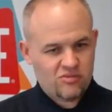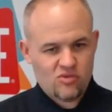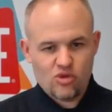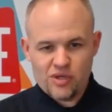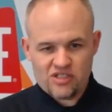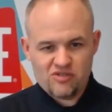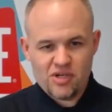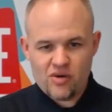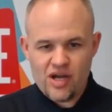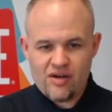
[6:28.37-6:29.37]
And rubrics have
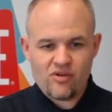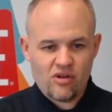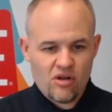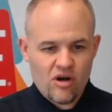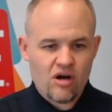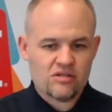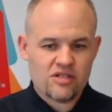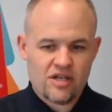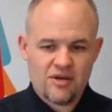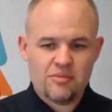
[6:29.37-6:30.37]
been around for a long
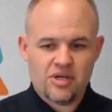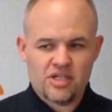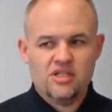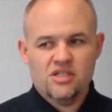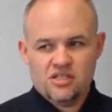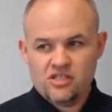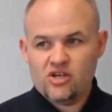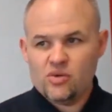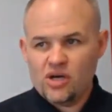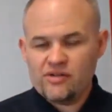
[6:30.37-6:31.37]
time, but
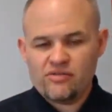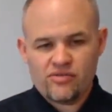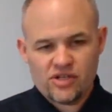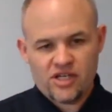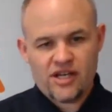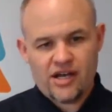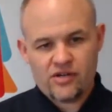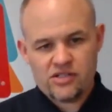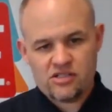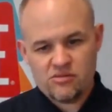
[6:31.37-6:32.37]
we often forget how
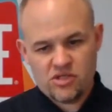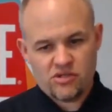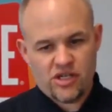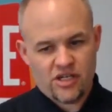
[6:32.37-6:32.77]
instrumental they